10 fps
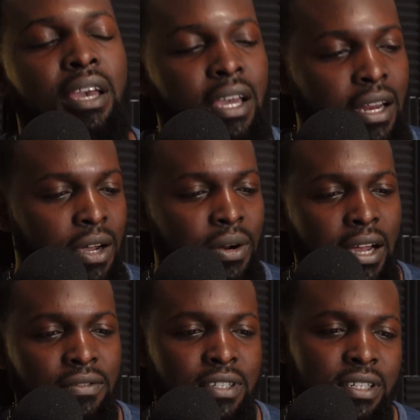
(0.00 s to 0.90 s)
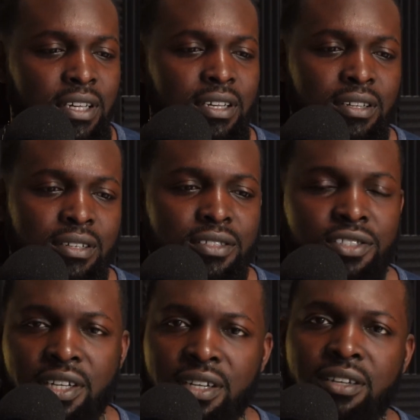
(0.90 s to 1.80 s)
And I would have to say
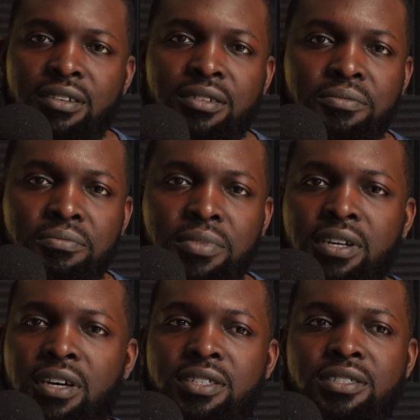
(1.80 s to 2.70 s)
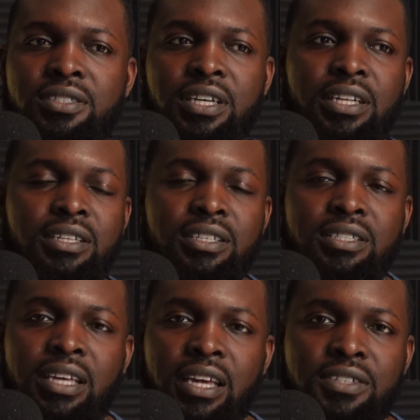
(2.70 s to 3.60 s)
chicken, because it
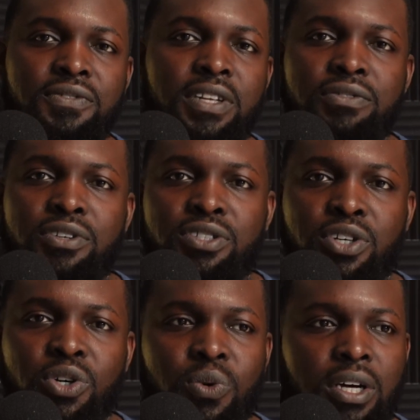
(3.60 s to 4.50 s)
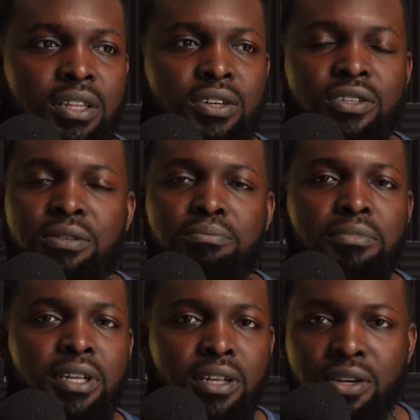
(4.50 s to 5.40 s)
takes flavor so well. There's
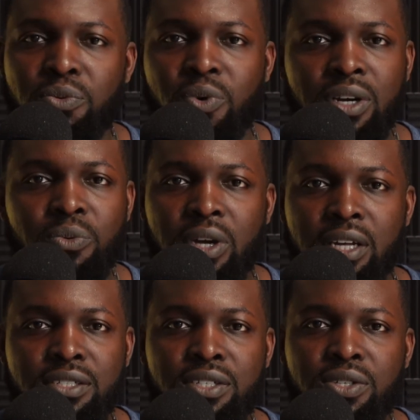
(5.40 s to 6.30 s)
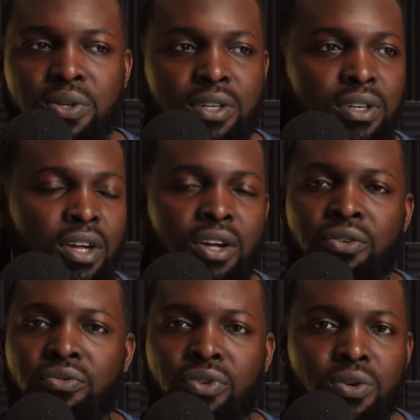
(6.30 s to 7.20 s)
1,000,001 ways to do it.
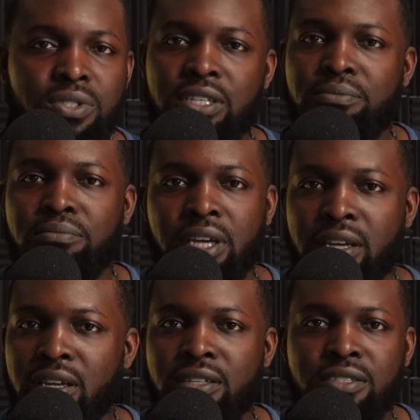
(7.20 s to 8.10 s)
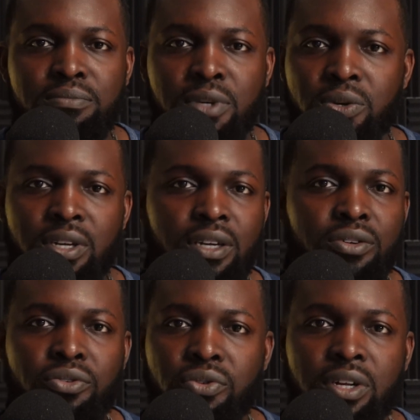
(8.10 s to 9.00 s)
Roast it, bake it, smoke it,
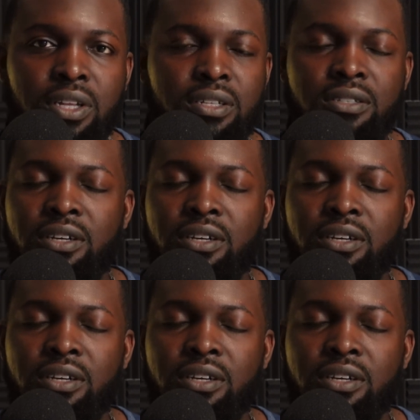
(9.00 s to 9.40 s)
grill it.